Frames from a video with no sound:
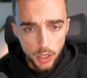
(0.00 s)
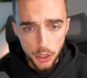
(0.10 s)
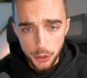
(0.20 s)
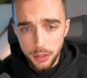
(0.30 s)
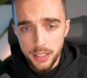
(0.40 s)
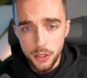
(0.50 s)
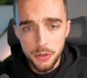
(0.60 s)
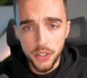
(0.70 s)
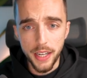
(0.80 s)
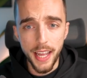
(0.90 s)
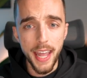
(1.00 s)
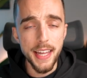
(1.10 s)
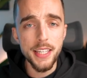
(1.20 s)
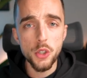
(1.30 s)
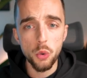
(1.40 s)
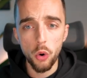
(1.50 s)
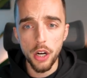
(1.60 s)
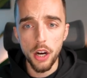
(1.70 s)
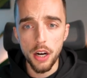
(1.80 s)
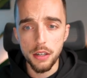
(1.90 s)
you can use like any
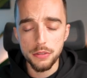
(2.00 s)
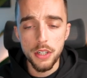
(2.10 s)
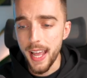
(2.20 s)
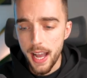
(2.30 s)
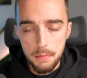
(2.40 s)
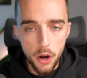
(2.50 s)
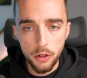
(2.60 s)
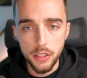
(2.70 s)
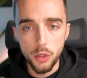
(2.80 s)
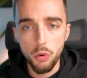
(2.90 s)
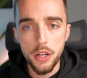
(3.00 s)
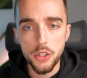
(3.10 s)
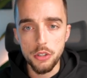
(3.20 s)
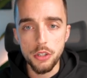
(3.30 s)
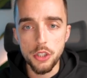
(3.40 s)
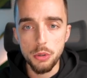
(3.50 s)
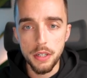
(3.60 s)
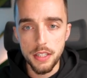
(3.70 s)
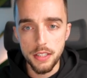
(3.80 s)
sort of AI model that you want. So you could do it